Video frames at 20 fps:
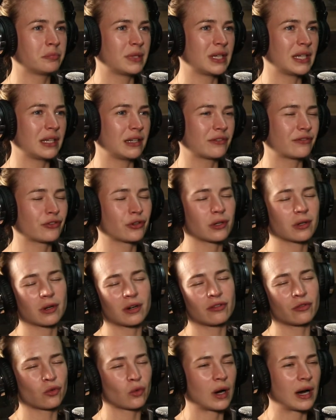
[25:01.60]
me for
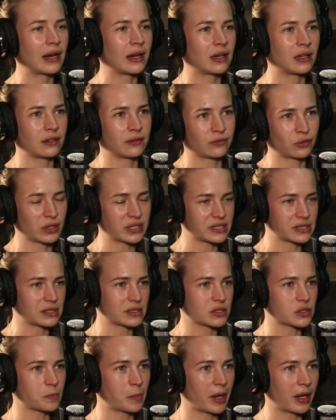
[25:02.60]
a variety of
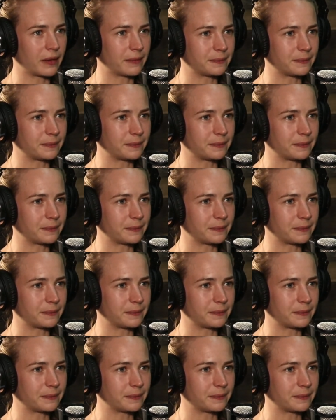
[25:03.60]
reasons,